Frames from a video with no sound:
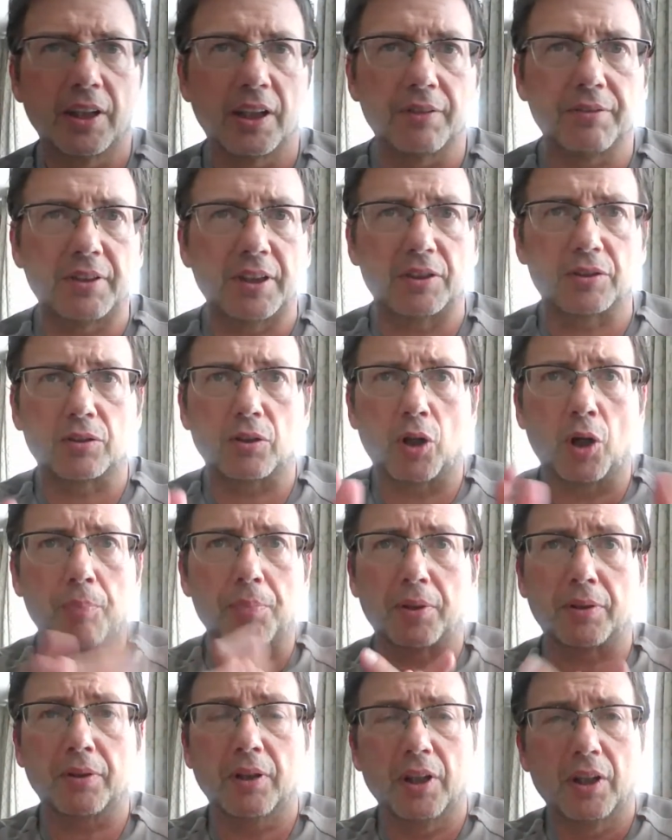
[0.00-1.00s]
If it hits the
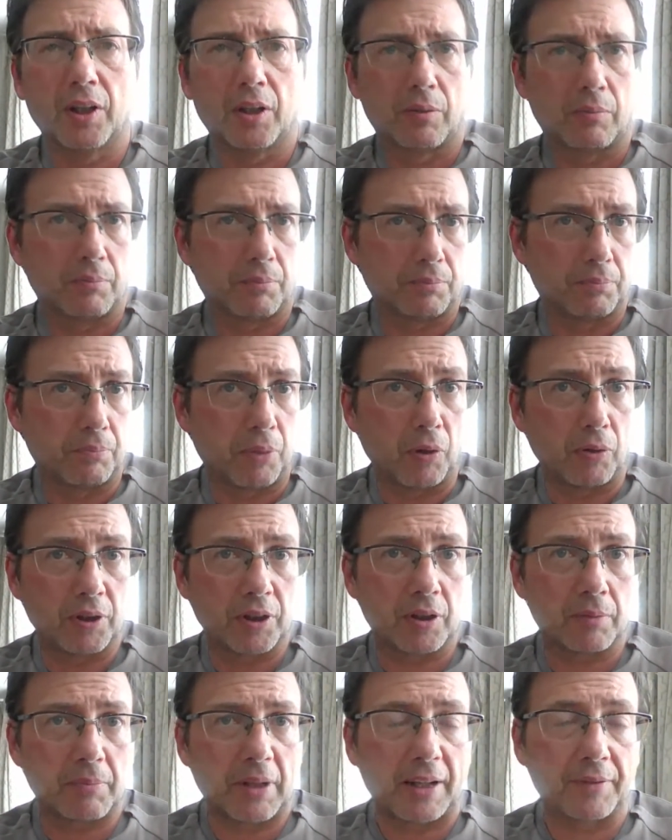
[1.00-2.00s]
upper
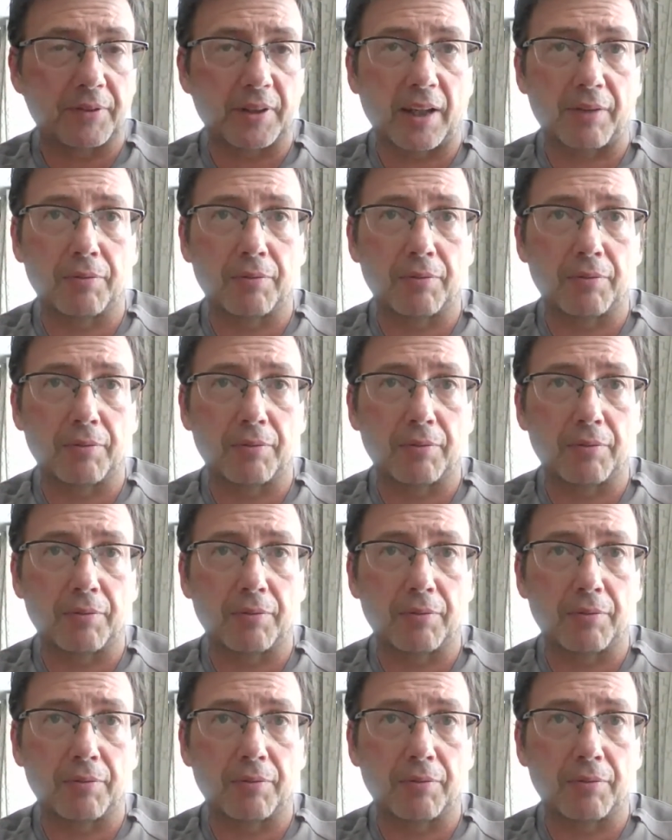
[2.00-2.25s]
Bollinger Band,